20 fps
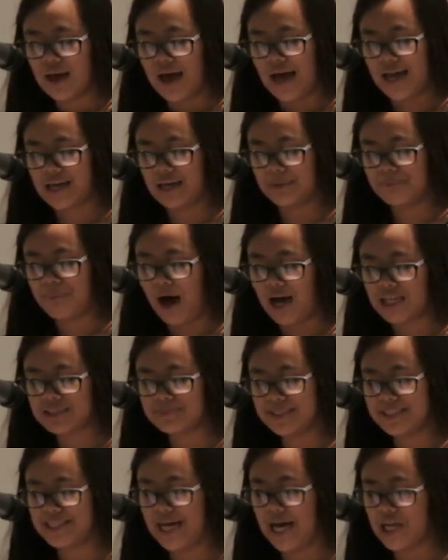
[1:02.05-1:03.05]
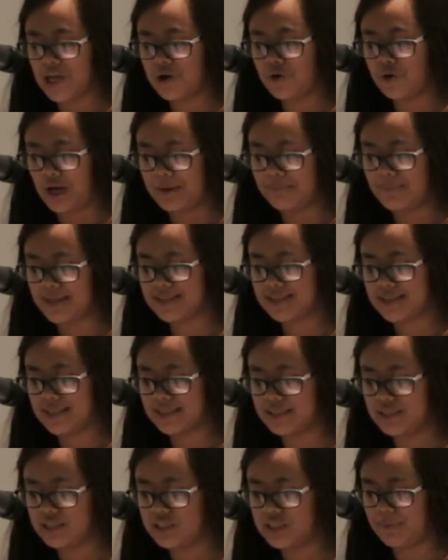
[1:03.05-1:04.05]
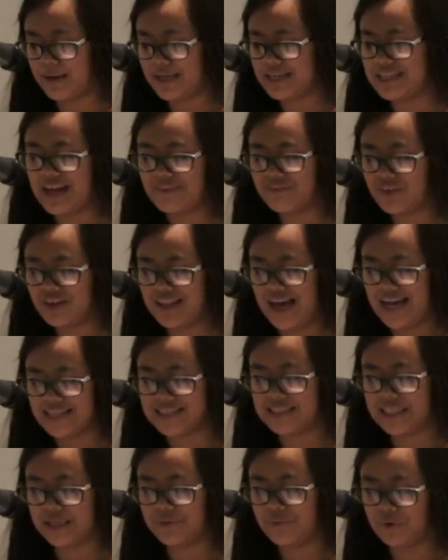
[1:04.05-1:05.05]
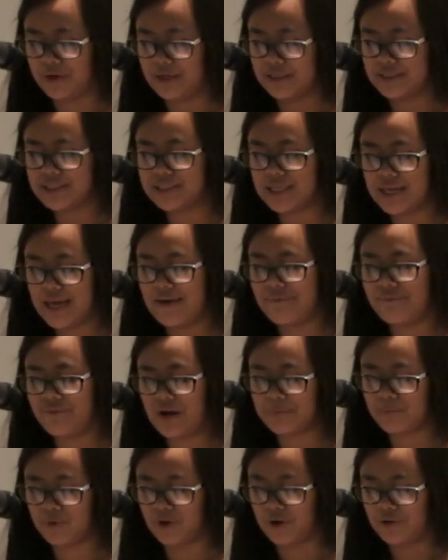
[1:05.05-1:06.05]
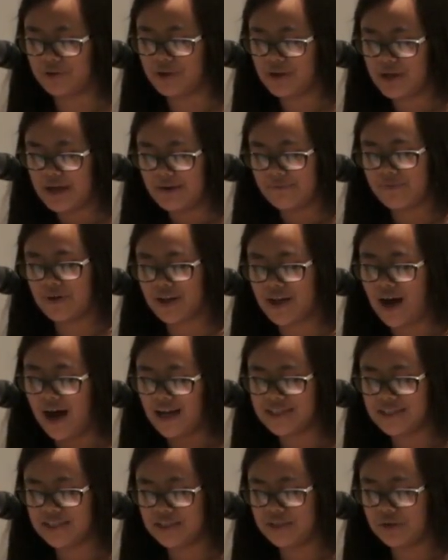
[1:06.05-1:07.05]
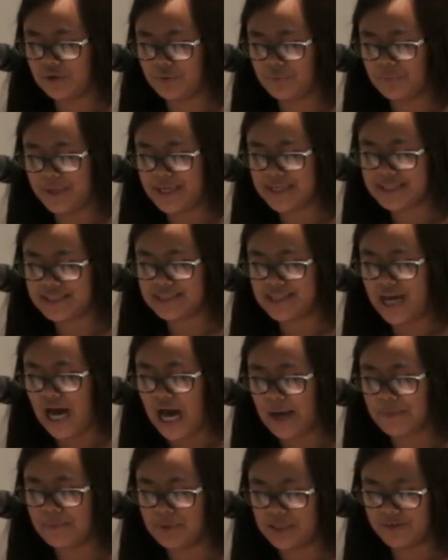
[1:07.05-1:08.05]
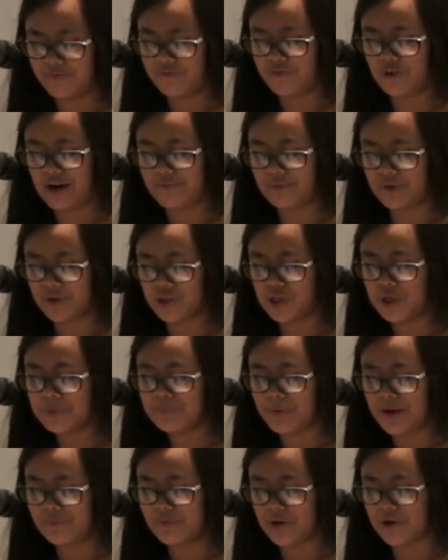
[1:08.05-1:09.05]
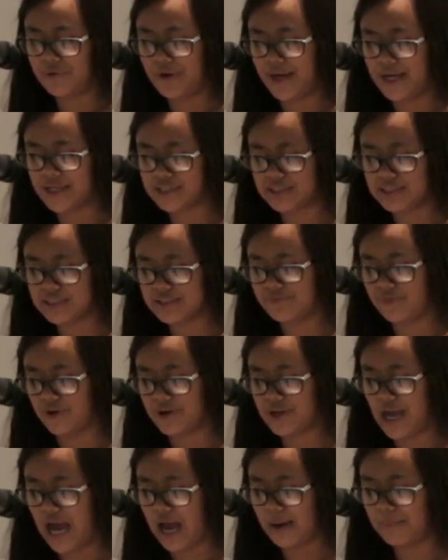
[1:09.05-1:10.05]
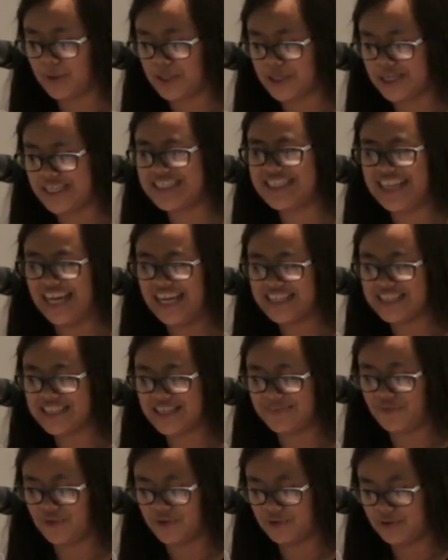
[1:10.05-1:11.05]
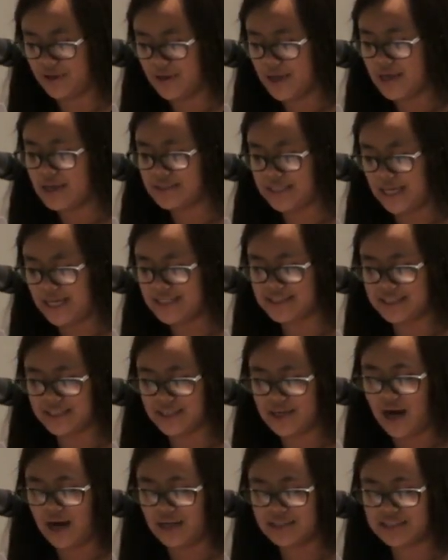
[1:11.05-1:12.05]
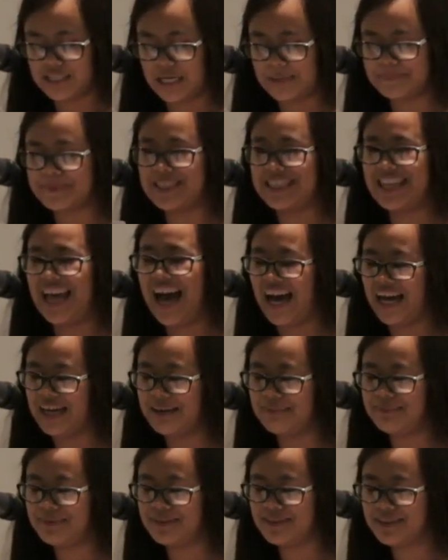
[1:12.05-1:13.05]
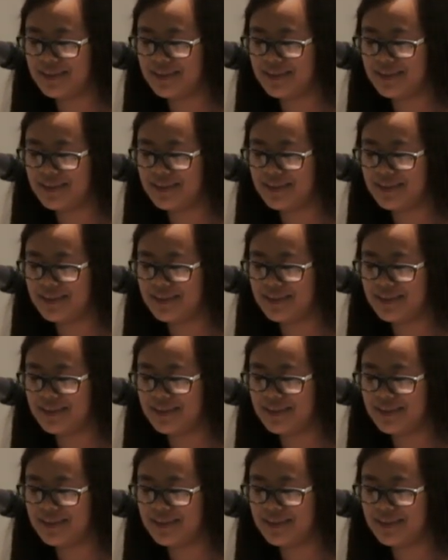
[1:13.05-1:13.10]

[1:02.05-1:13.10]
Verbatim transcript: I can possibly tell you I must listen my never-lasting words, ephemeral, forgotten in a week's time in the forever loop of equations, vocabulary, dates and, vo dates and concepts, and I'm,